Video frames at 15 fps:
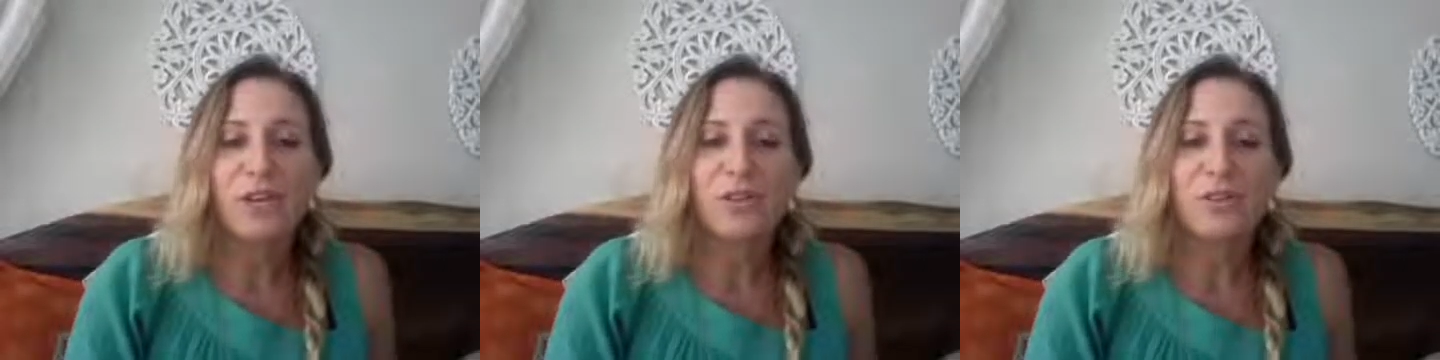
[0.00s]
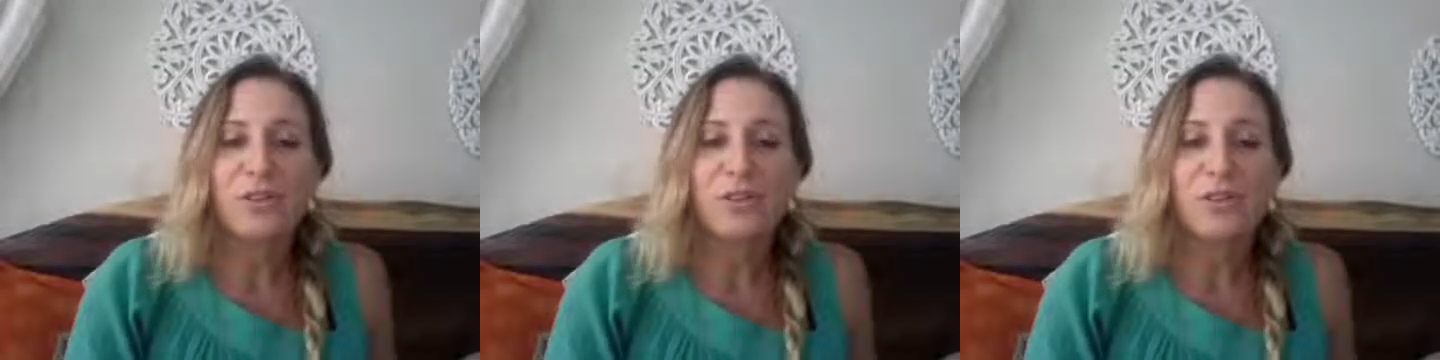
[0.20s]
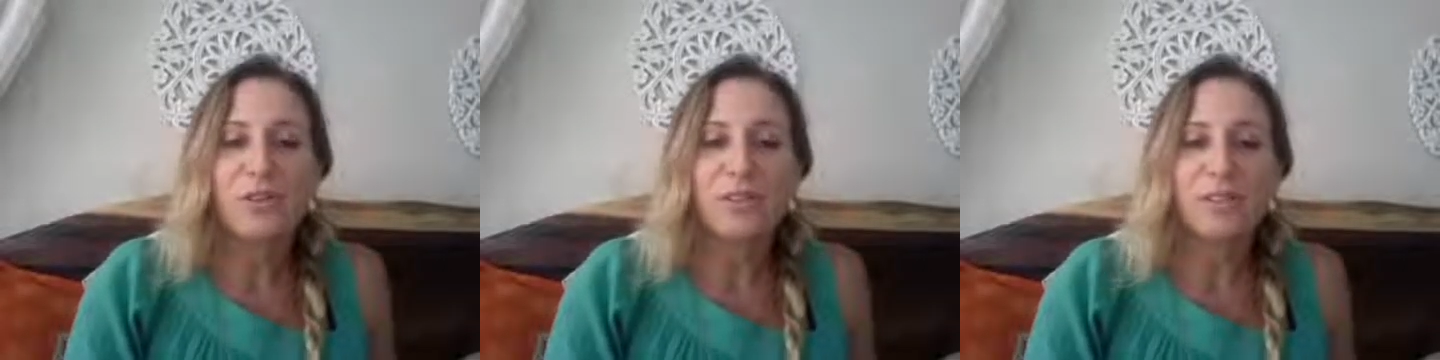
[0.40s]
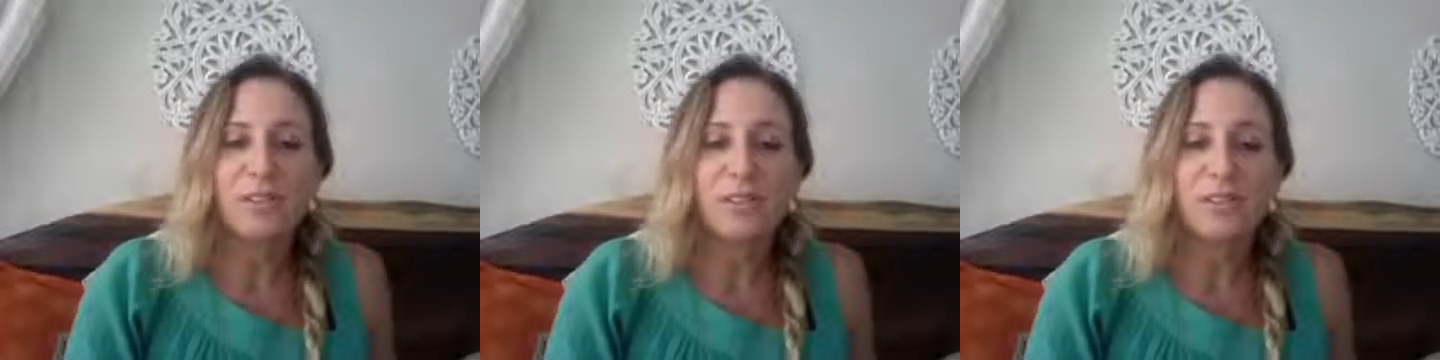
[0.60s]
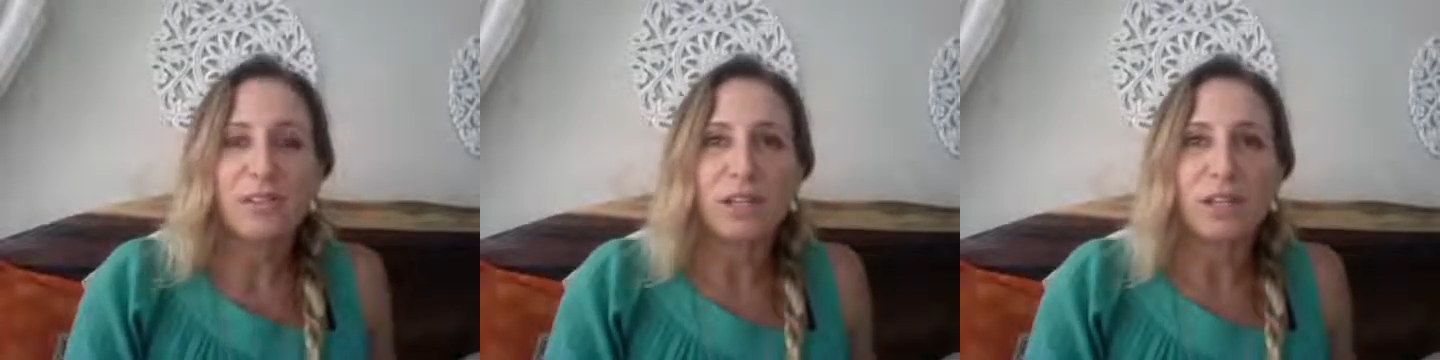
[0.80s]
So this
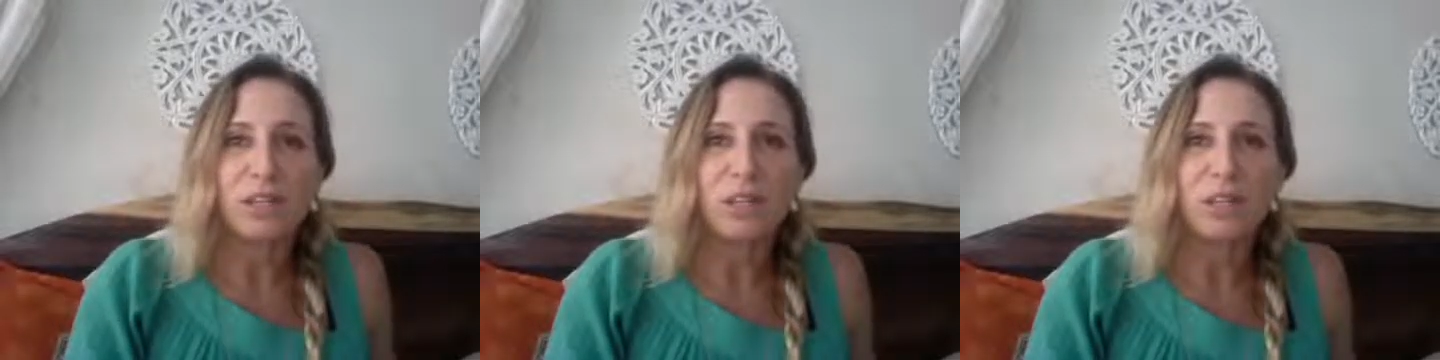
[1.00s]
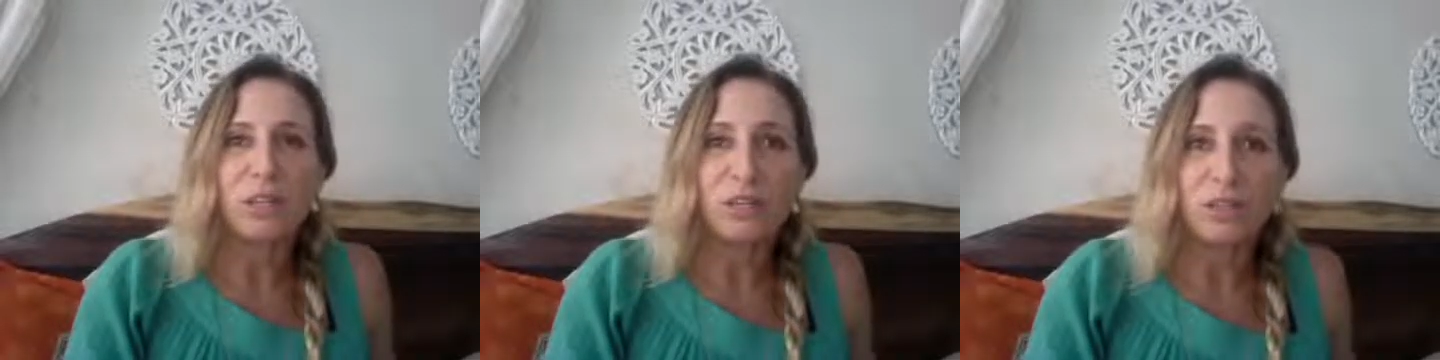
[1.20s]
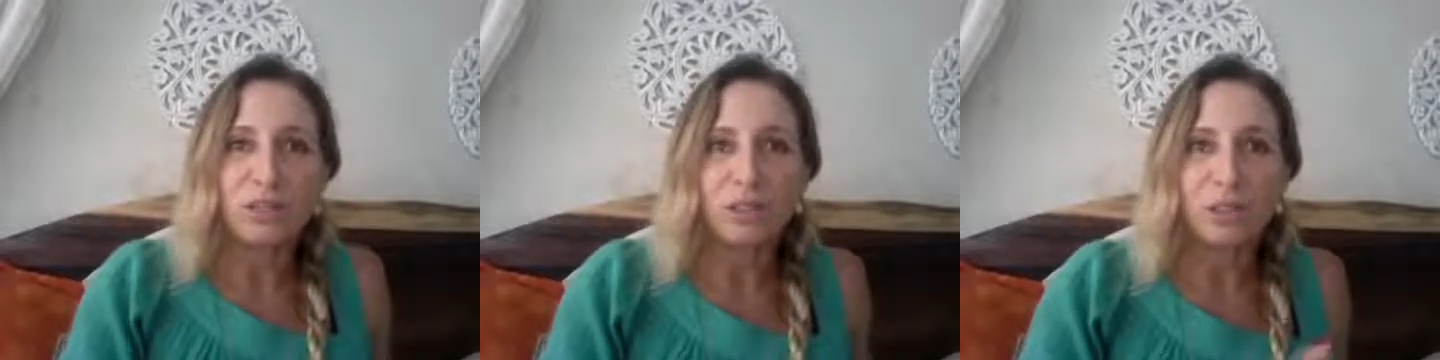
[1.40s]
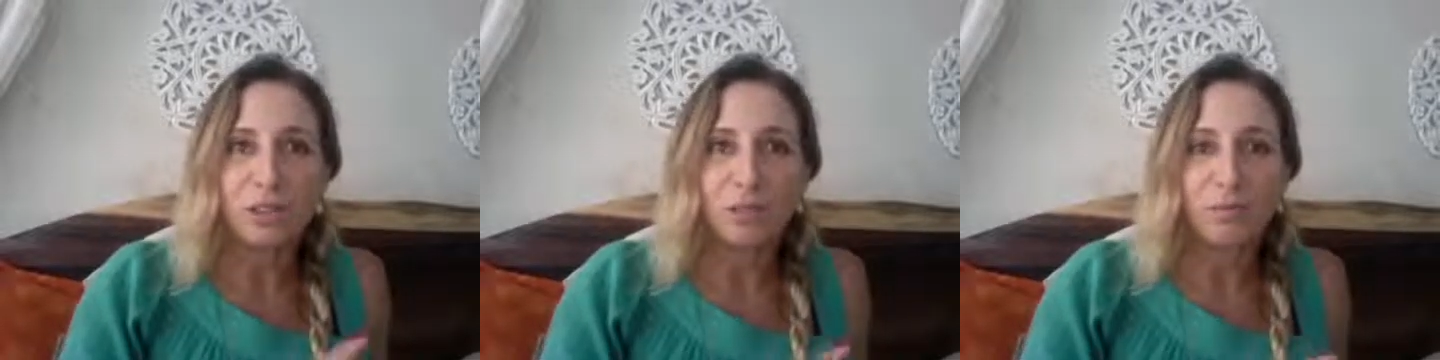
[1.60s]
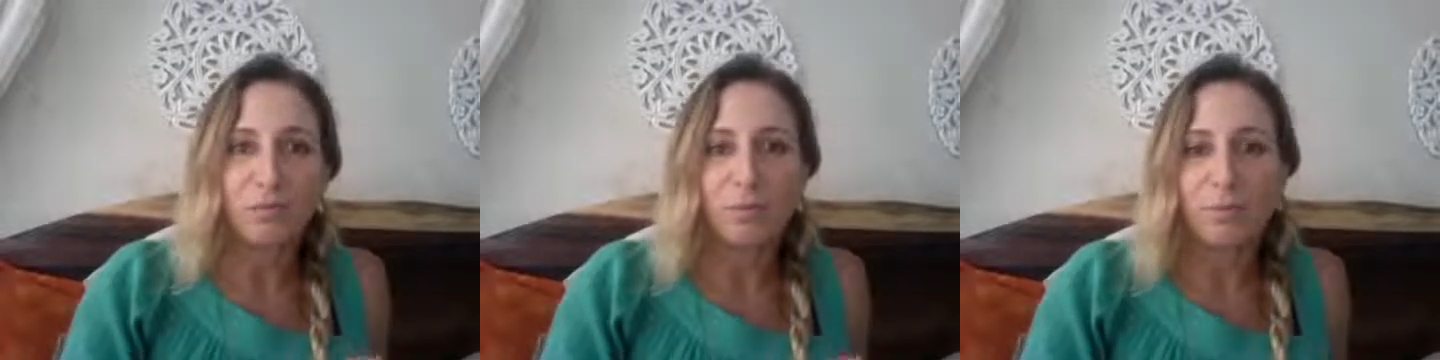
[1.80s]
is a huge
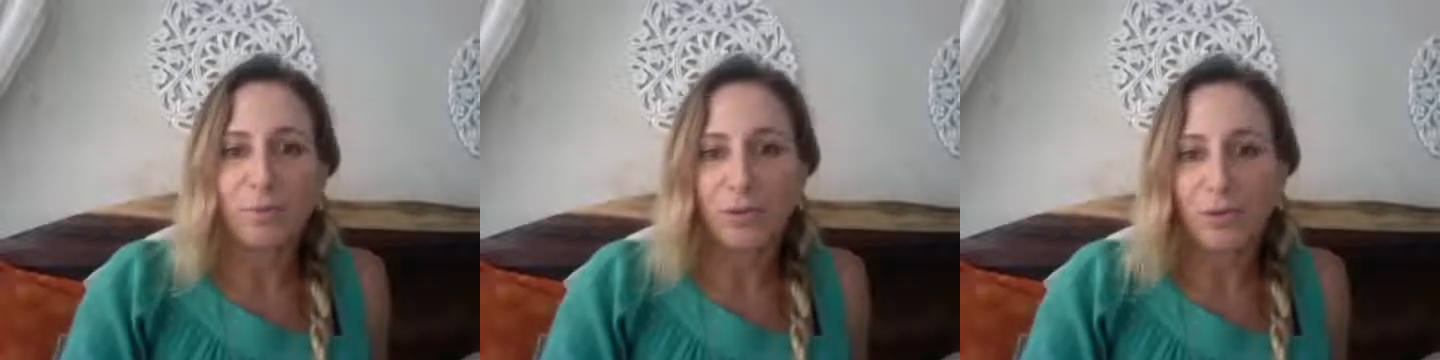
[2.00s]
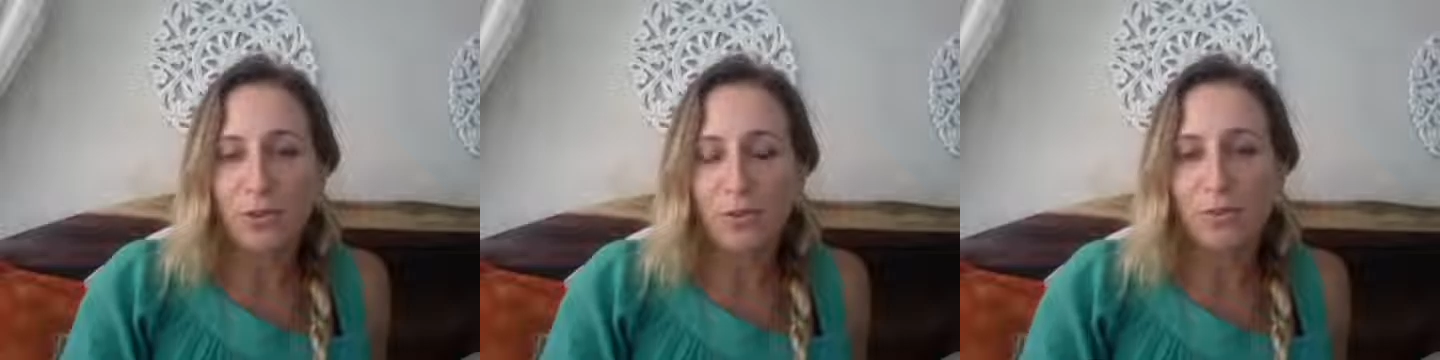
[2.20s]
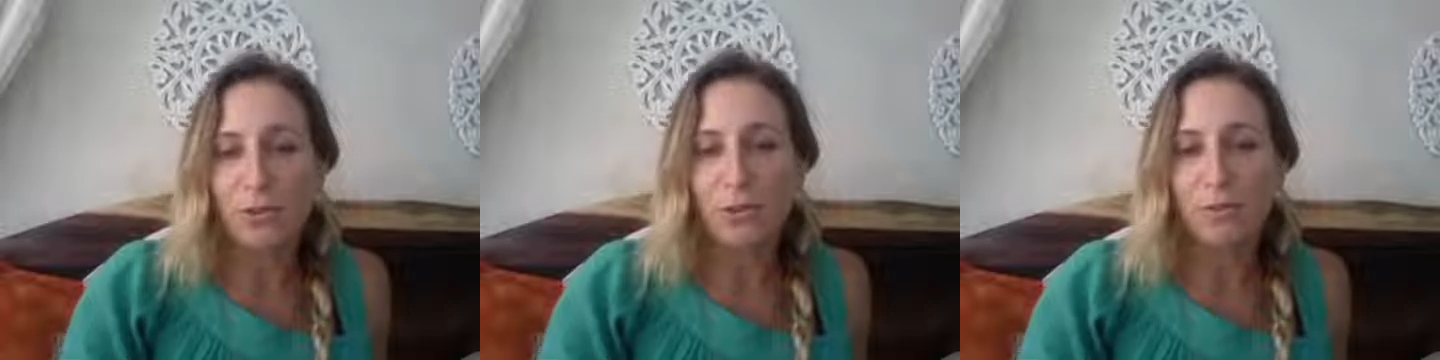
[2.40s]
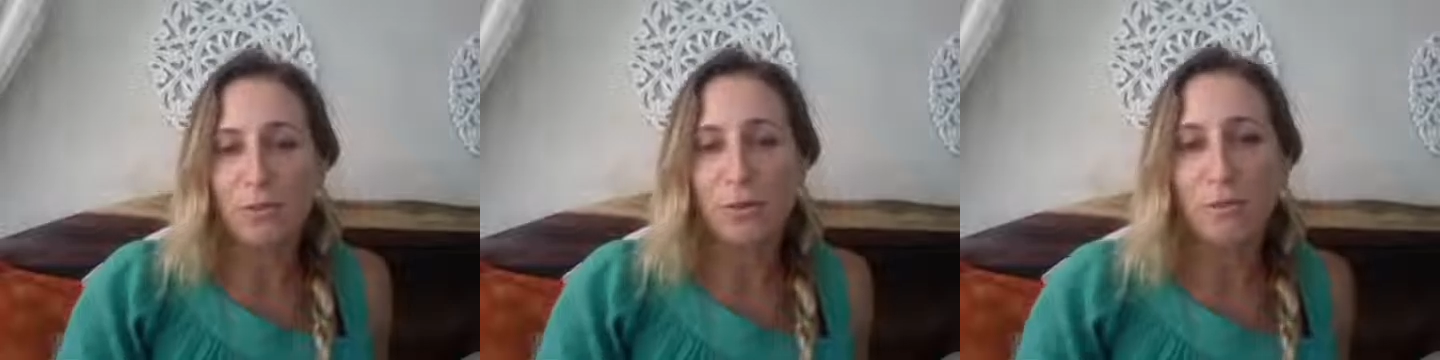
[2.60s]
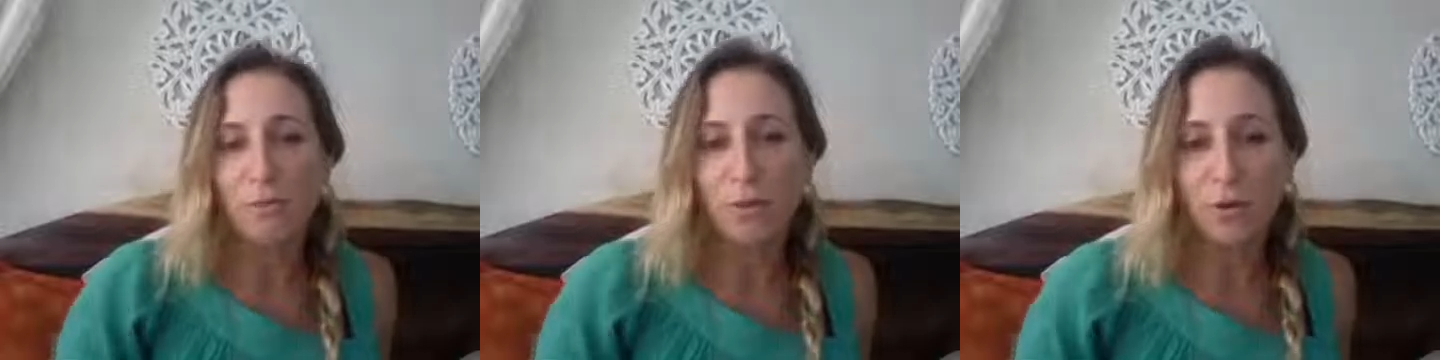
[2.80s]
rebirth and
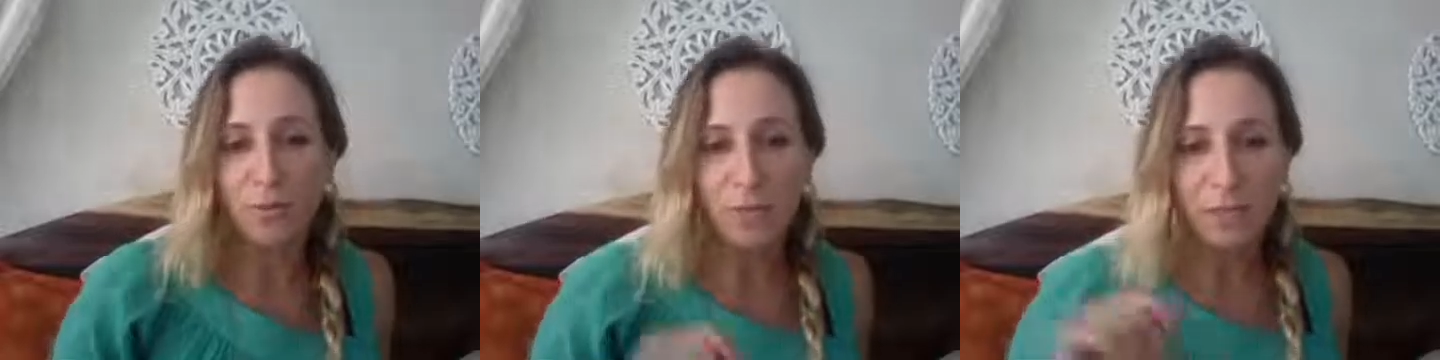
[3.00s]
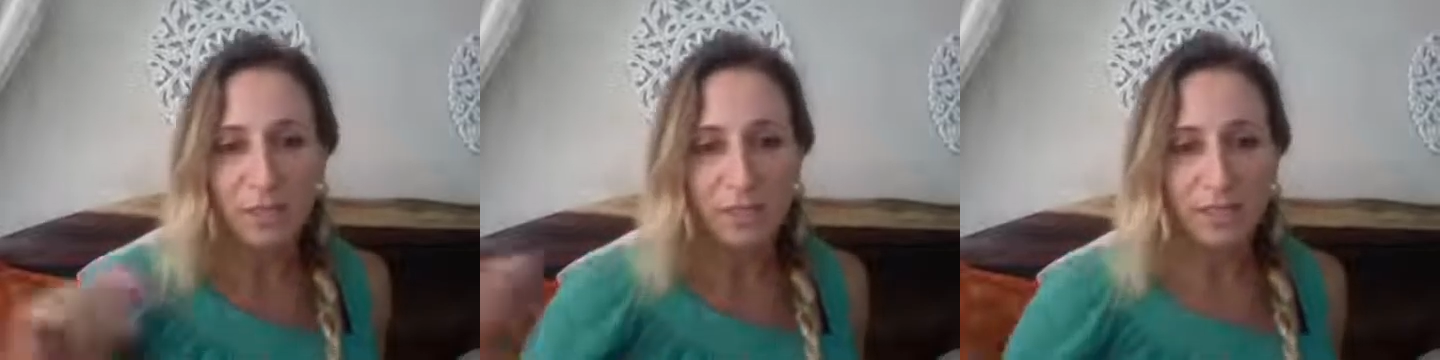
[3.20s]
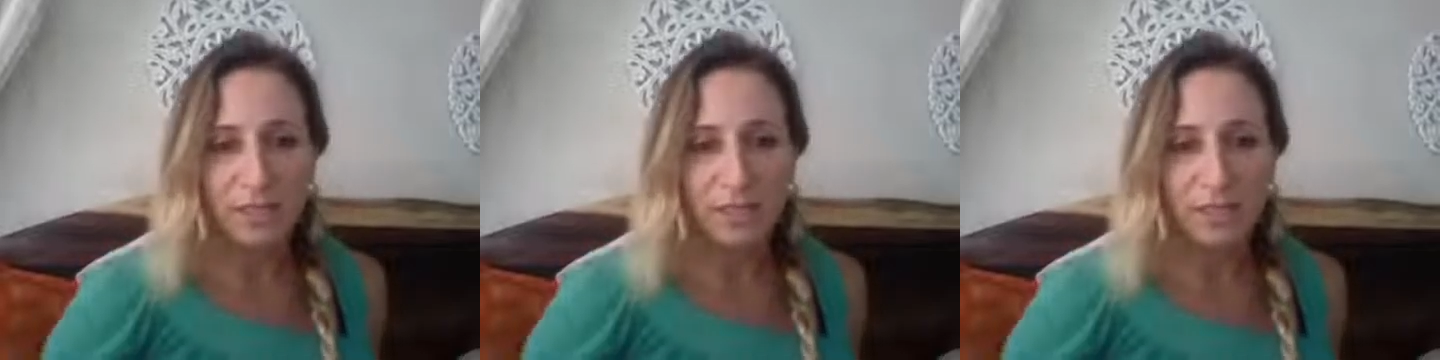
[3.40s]
renewal moment.